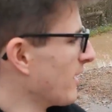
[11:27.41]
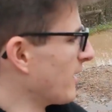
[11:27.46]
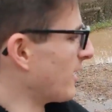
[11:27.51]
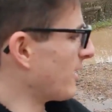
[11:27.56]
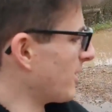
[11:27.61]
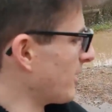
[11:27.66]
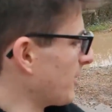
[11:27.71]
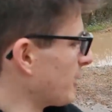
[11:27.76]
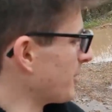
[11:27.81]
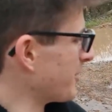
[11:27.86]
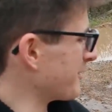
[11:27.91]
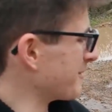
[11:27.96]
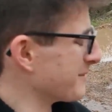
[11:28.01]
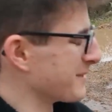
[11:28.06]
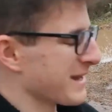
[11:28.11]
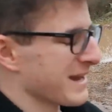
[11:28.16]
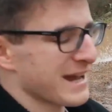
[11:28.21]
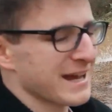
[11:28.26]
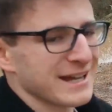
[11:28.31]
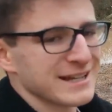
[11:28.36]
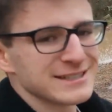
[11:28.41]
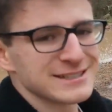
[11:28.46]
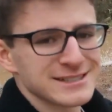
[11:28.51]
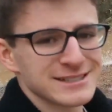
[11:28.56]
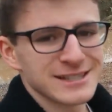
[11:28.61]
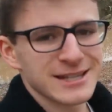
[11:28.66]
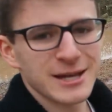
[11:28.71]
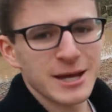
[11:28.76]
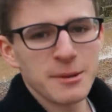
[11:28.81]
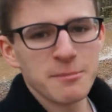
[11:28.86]
It
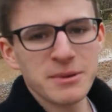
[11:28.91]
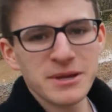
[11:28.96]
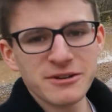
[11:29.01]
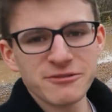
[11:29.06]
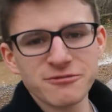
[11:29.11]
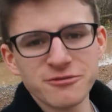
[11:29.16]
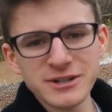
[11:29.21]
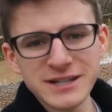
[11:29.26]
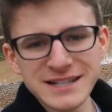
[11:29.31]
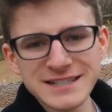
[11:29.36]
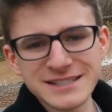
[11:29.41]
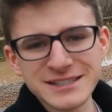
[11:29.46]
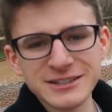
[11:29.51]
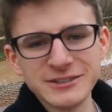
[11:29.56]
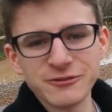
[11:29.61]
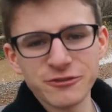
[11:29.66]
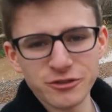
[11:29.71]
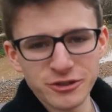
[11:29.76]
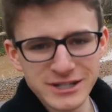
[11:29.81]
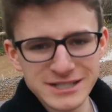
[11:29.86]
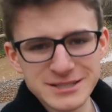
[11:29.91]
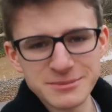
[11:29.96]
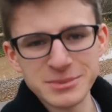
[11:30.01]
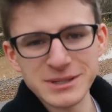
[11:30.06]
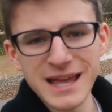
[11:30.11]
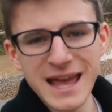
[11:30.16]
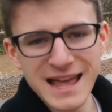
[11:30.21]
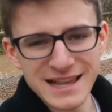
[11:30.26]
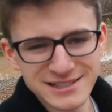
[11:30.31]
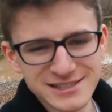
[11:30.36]
has a bit of reason for it to
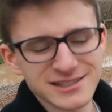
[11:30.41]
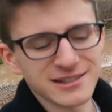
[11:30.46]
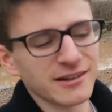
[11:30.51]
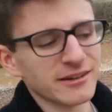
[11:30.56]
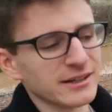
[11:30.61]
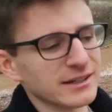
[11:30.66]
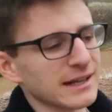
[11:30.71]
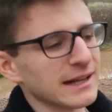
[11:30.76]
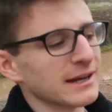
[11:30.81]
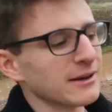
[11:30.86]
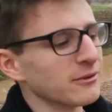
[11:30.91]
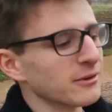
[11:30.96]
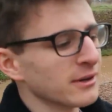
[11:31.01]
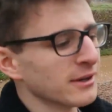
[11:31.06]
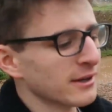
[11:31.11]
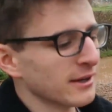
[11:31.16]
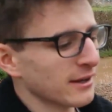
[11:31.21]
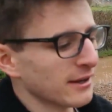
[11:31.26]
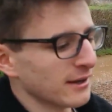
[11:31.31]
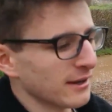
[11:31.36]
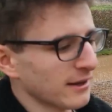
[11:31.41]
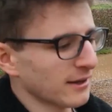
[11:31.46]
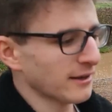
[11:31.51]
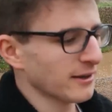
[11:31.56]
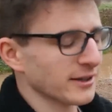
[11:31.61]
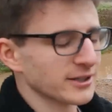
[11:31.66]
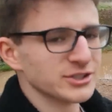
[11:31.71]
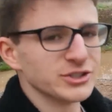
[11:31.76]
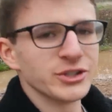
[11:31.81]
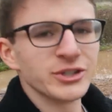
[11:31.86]
be S-Line now,
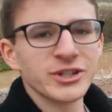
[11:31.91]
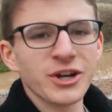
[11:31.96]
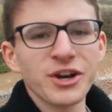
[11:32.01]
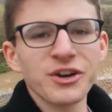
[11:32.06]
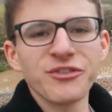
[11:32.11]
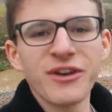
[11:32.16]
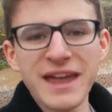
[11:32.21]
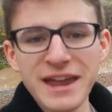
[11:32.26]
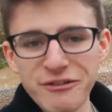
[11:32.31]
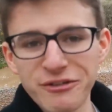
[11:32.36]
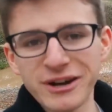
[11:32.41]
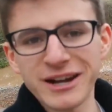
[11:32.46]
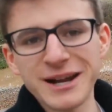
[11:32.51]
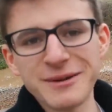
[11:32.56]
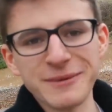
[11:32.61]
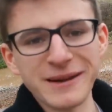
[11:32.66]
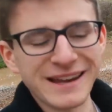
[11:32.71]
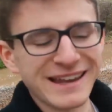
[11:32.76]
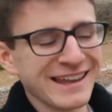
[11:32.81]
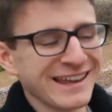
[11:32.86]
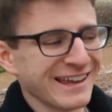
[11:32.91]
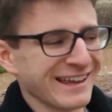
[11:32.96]
because you can kind of hear it coming.